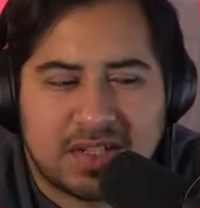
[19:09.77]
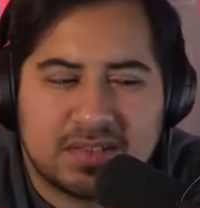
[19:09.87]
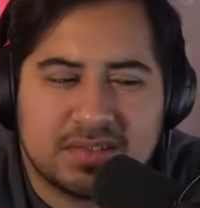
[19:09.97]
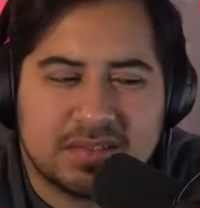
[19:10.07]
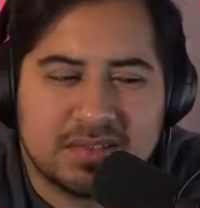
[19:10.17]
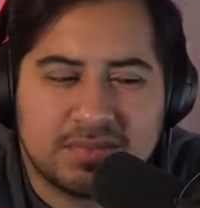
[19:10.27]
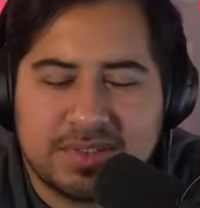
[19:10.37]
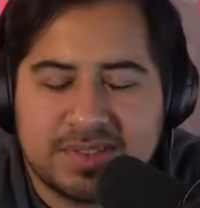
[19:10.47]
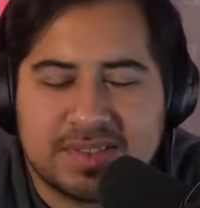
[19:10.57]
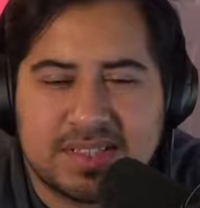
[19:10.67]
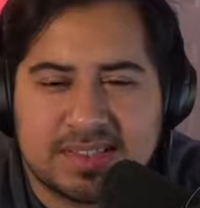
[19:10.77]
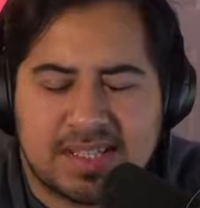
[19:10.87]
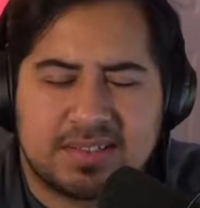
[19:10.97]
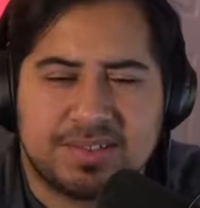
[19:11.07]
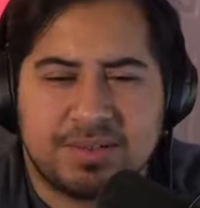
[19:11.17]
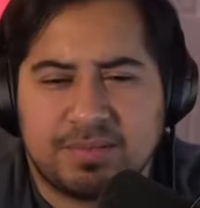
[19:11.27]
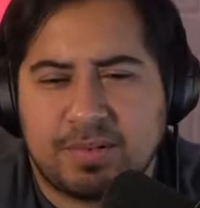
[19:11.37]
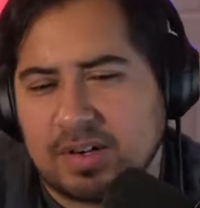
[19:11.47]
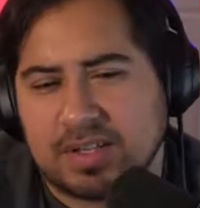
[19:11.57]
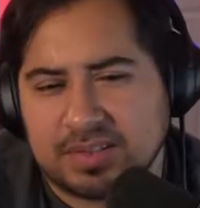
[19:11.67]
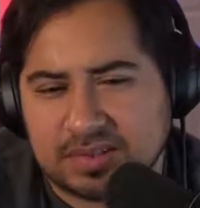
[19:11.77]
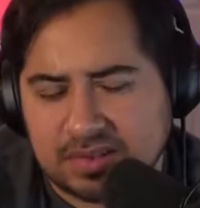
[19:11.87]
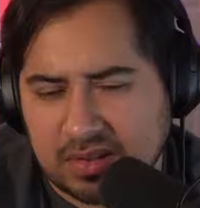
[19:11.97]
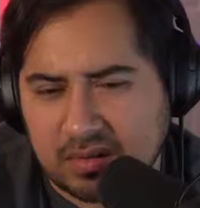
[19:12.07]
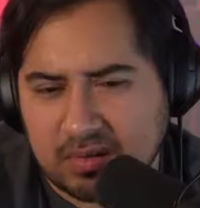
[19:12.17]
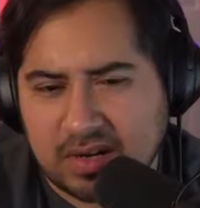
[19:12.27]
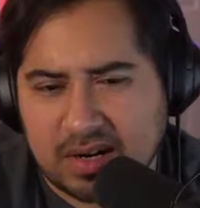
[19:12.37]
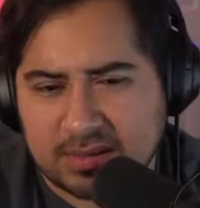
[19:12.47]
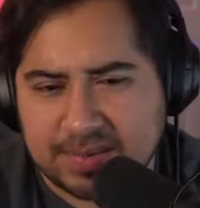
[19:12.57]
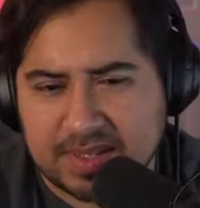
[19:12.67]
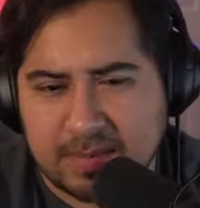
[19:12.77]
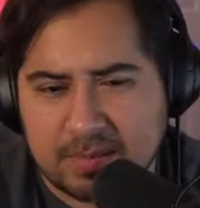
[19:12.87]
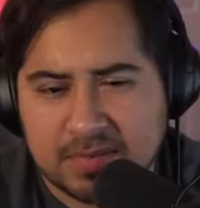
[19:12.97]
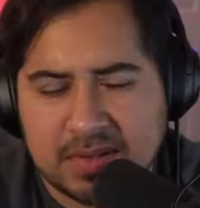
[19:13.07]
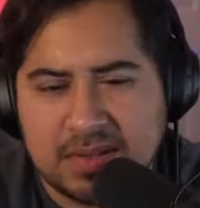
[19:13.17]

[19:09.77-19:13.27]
And dude, this is one of those things I don't know if walking slower helps them.